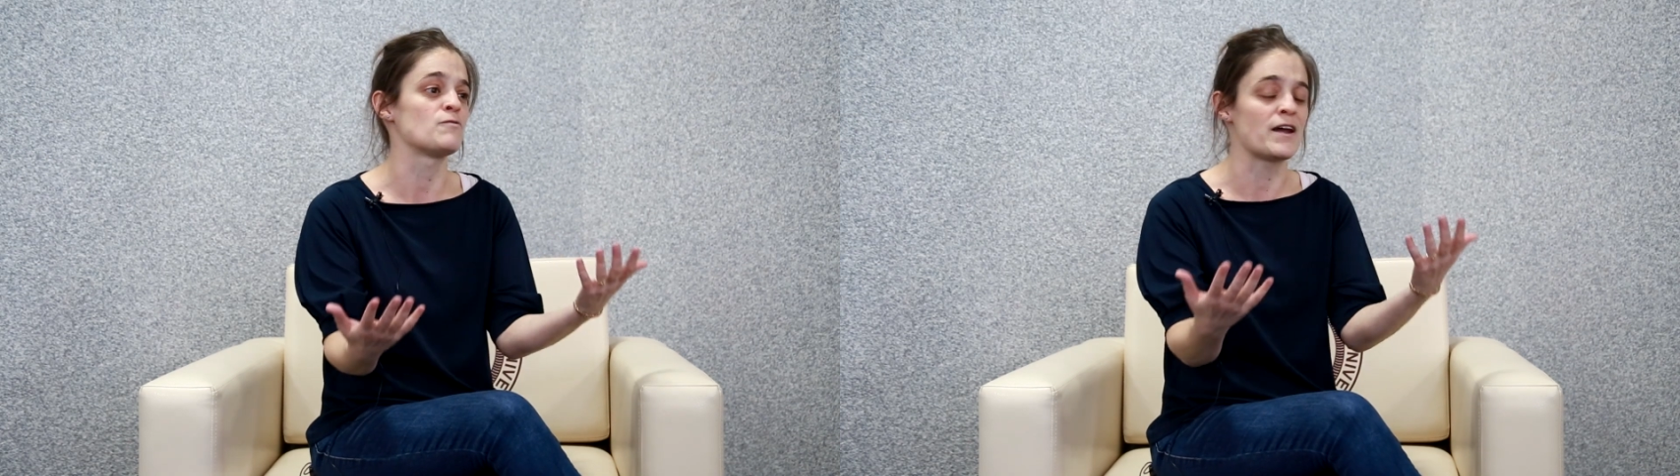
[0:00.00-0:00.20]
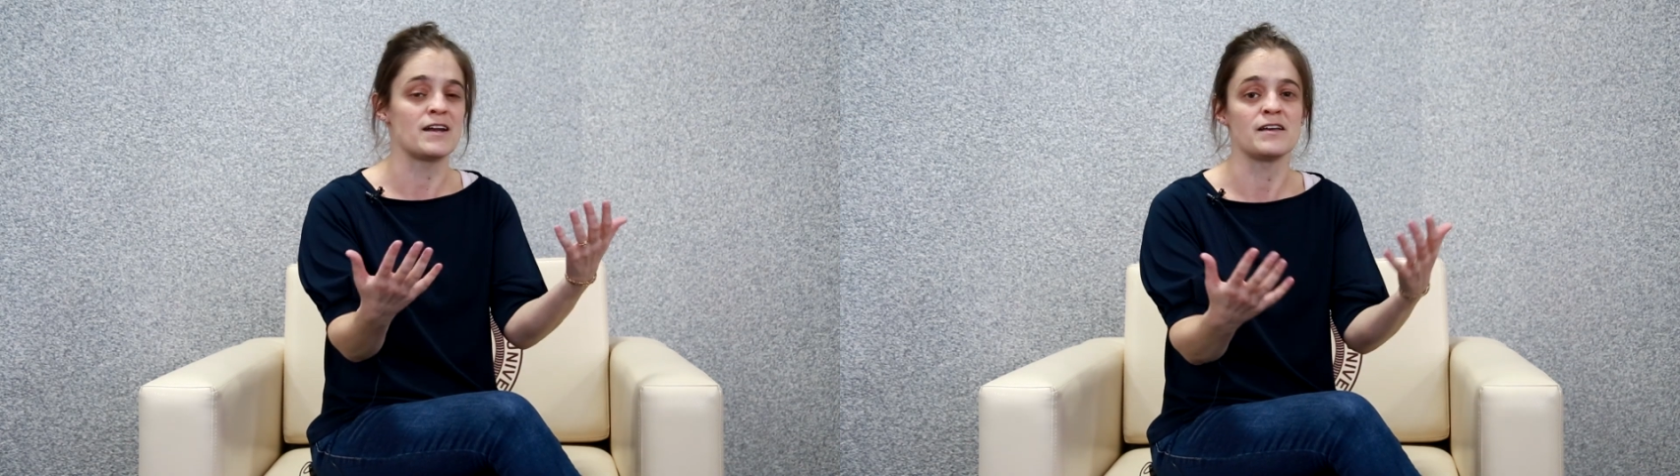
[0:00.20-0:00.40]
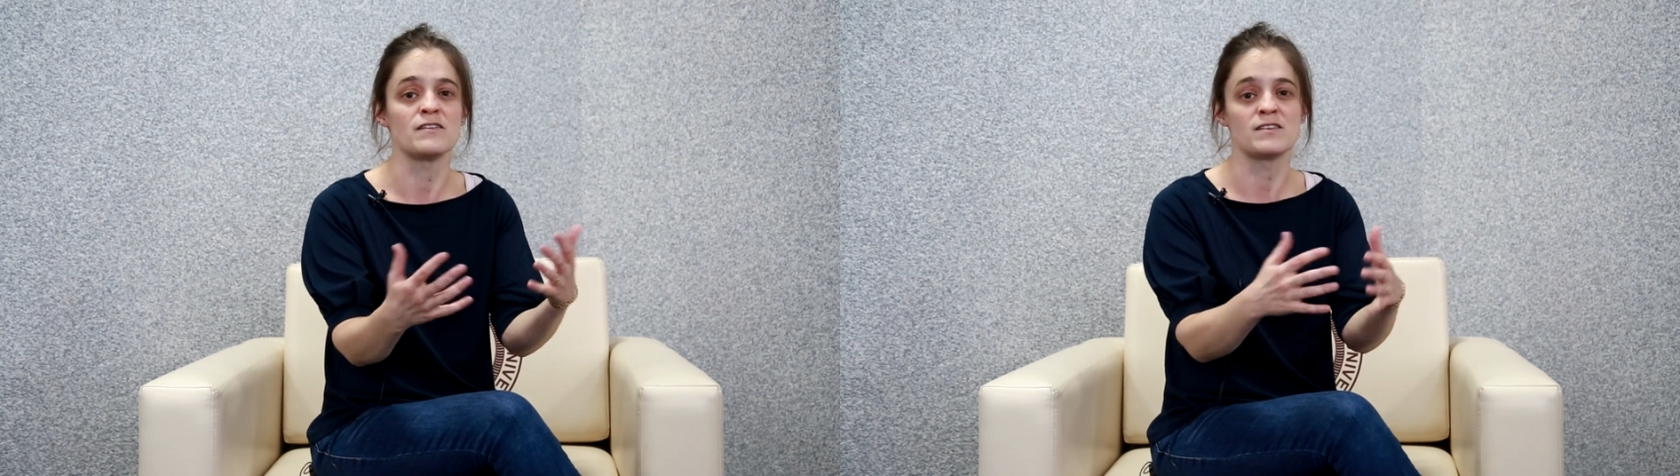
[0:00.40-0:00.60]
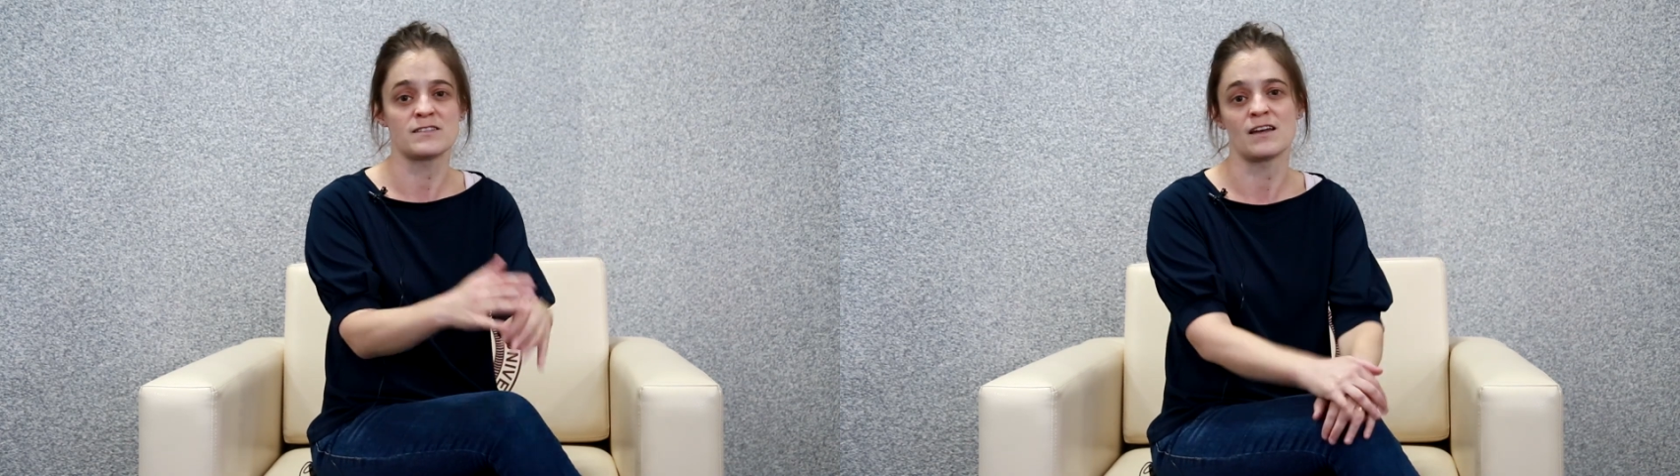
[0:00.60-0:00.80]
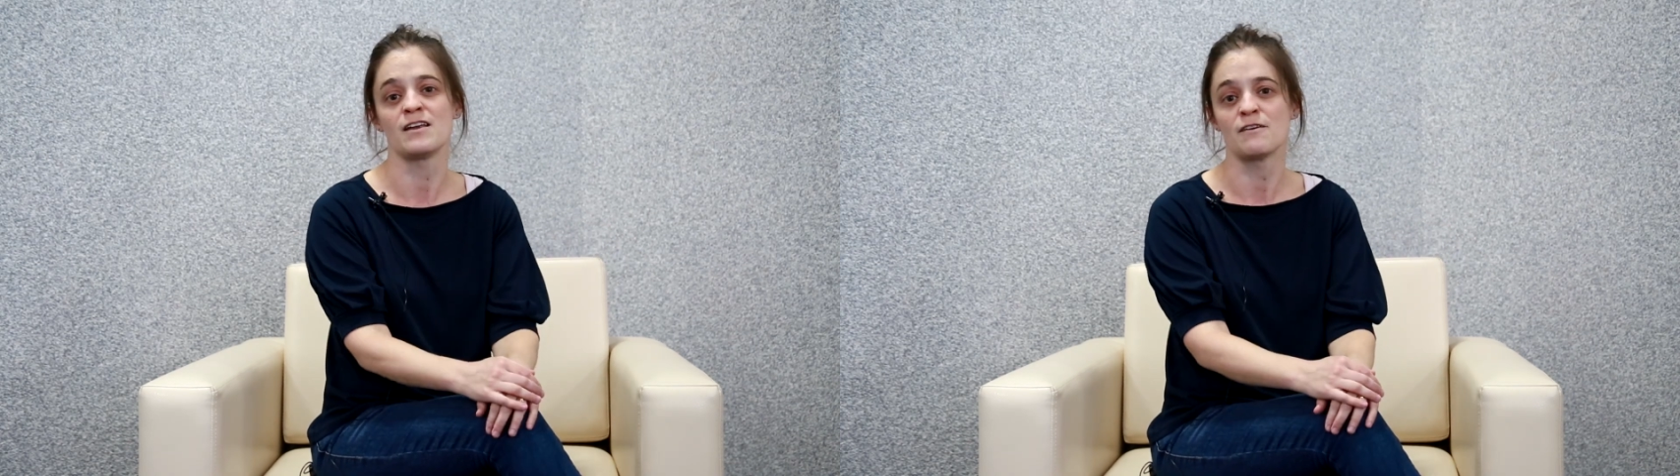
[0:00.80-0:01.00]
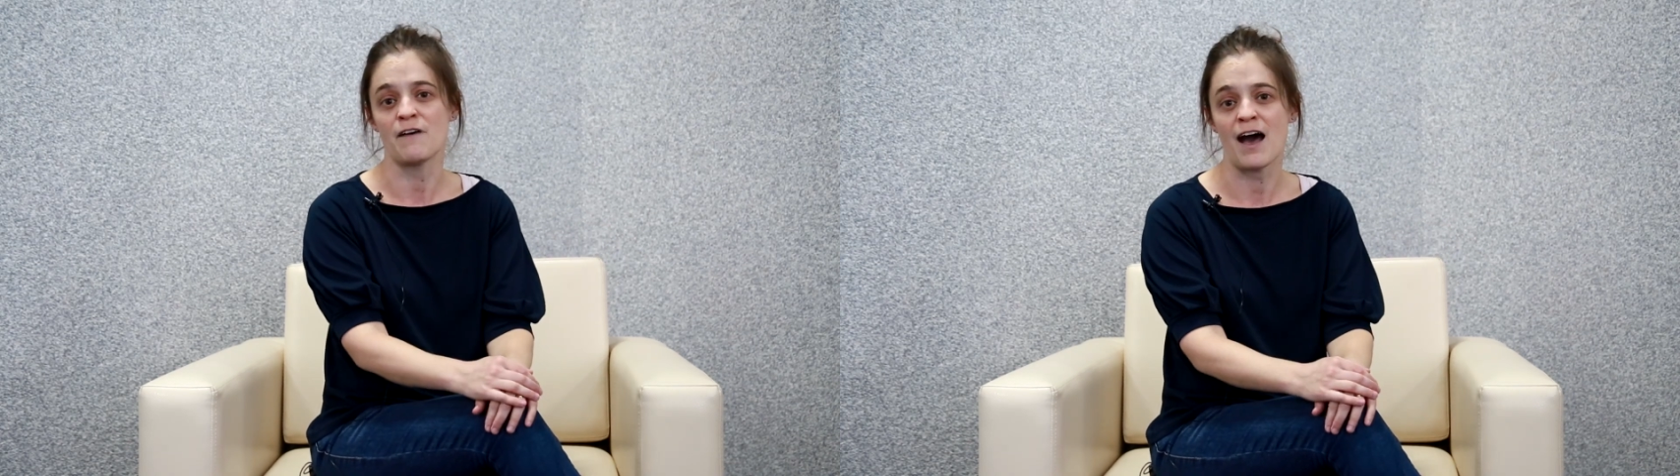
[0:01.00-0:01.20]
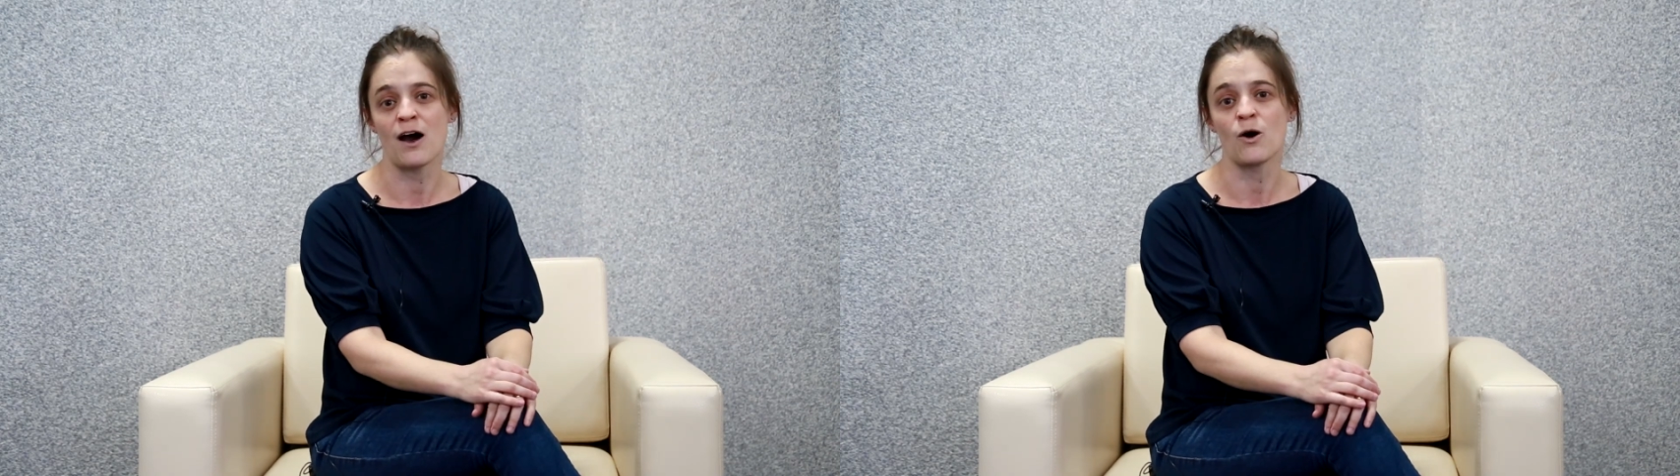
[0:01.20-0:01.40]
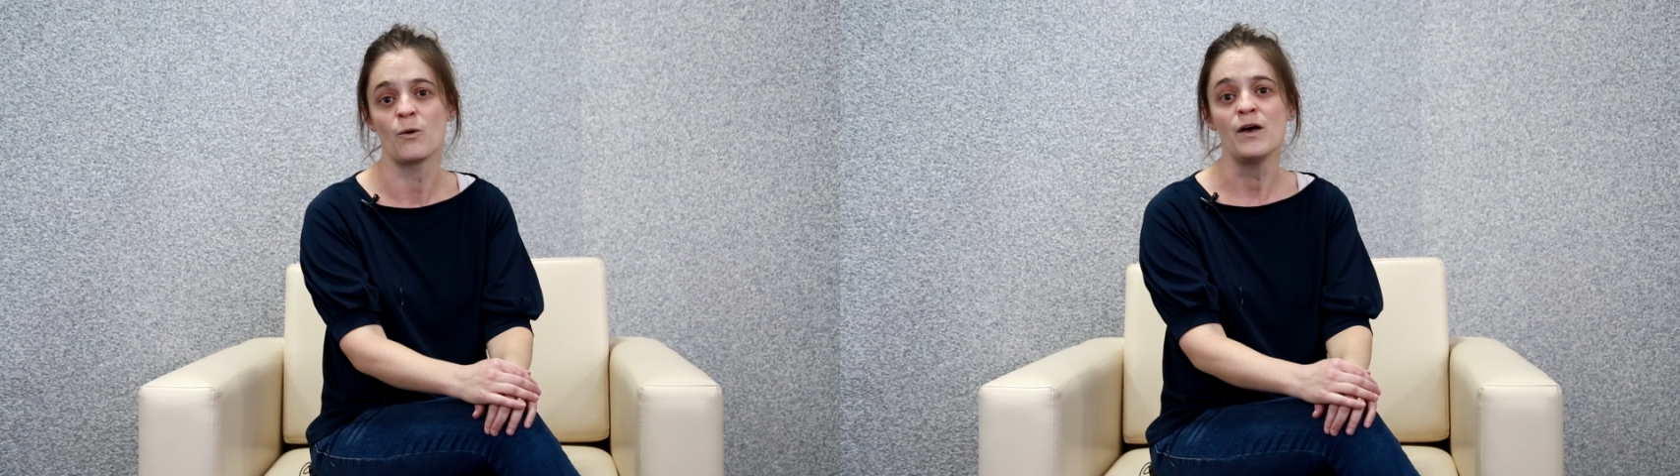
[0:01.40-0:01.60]
writing, the study of
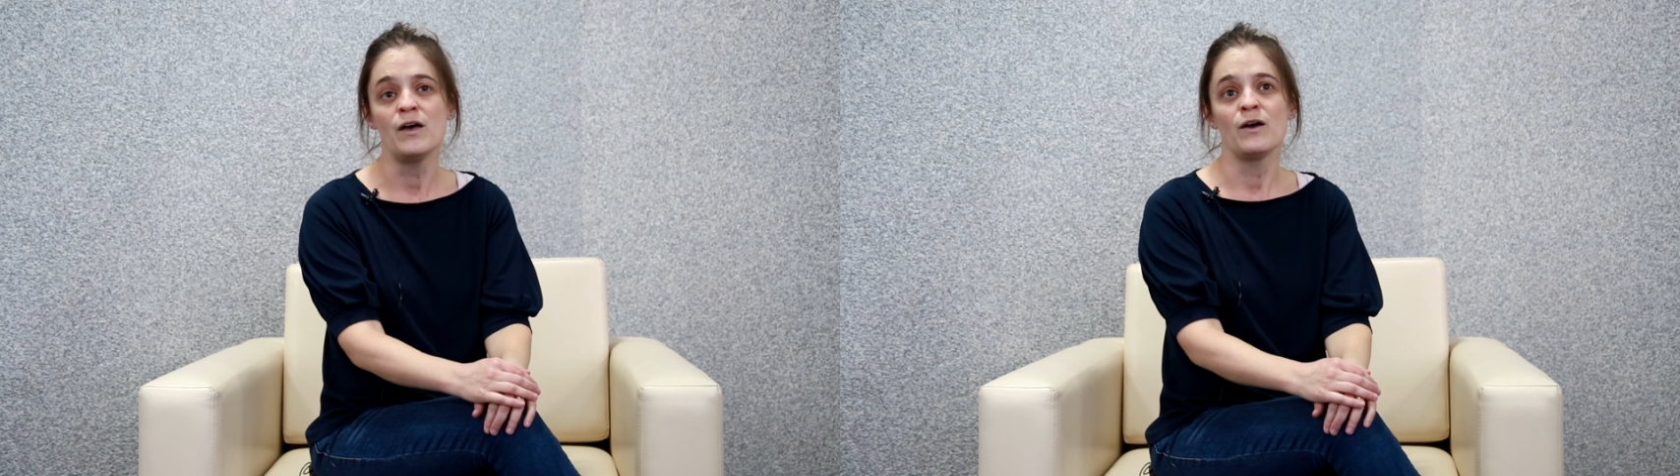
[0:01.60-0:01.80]
how